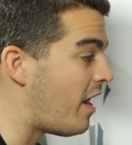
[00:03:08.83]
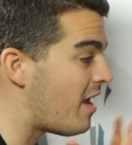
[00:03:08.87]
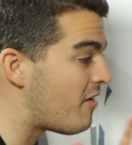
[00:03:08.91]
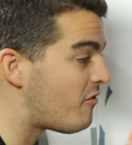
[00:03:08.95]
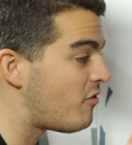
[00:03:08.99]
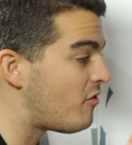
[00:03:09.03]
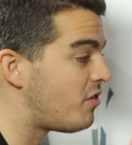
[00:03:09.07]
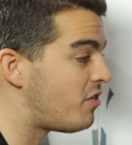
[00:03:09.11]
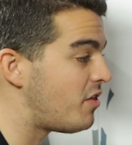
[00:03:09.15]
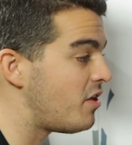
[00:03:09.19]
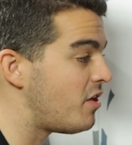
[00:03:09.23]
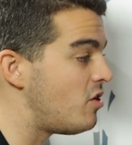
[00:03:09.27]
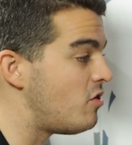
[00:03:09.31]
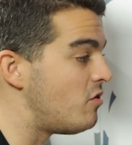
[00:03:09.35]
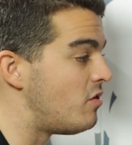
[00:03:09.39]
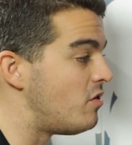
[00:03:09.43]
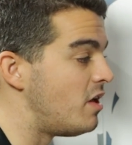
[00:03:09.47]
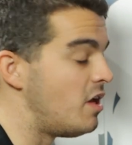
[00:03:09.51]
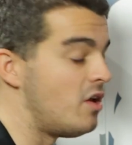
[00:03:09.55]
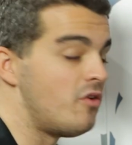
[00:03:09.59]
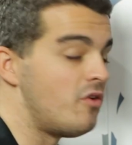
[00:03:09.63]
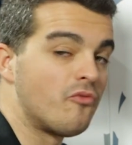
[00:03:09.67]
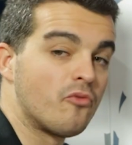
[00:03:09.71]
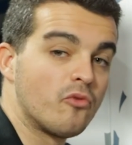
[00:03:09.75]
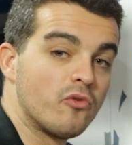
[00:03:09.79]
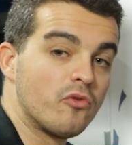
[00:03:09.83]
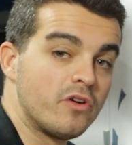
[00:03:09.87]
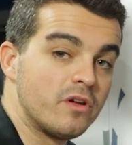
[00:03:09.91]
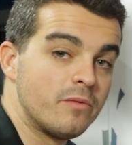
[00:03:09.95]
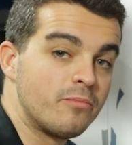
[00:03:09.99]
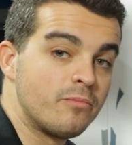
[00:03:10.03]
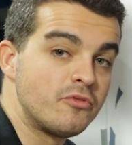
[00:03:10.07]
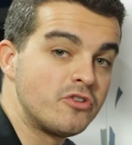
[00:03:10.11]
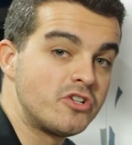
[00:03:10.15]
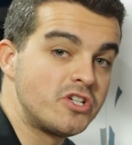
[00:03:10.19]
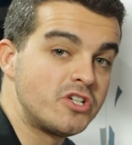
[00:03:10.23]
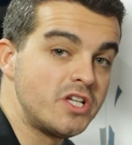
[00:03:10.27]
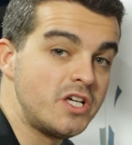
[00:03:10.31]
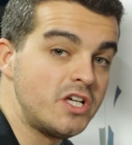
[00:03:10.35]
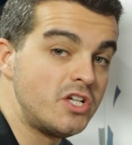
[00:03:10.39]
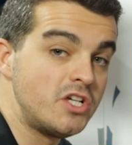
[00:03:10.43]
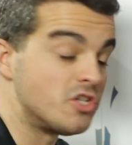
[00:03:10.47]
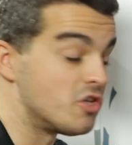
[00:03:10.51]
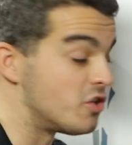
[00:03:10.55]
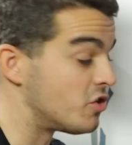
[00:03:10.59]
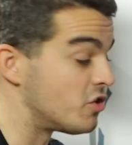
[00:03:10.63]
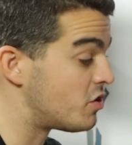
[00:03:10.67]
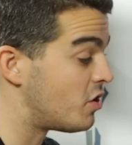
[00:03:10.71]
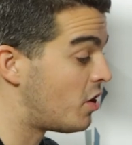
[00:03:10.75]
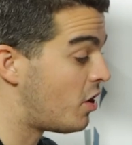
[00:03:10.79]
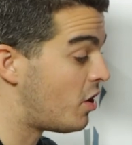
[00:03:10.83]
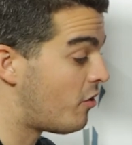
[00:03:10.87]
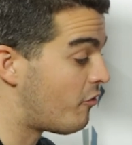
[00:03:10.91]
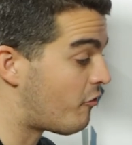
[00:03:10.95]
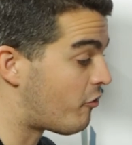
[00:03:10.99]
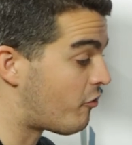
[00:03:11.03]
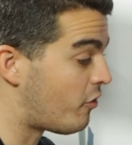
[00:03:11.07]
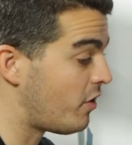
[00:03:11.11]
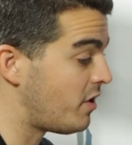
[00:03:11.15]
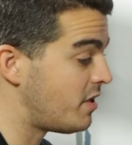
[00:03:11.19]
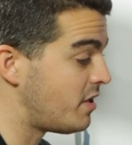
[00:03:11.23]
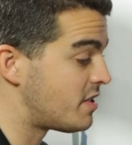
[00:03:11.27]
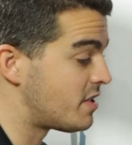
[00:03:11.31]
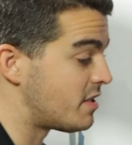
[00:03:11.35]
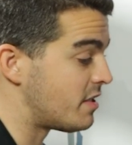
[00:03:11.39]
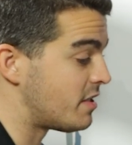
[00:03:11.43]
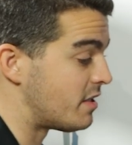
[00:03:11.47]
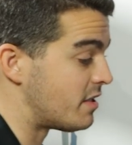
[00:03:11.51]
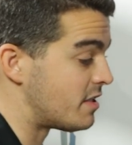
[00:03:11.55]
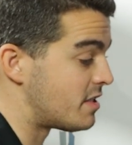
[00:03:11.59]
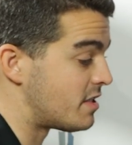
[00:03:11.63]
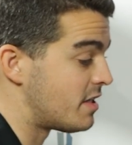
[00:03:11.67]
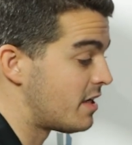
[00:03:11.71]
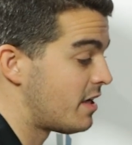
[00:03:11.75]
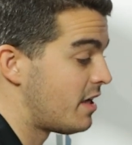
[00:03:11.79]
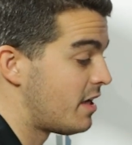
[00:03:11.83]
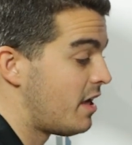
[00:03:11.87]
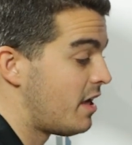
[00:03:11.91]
everything you need for the procedures. For instance,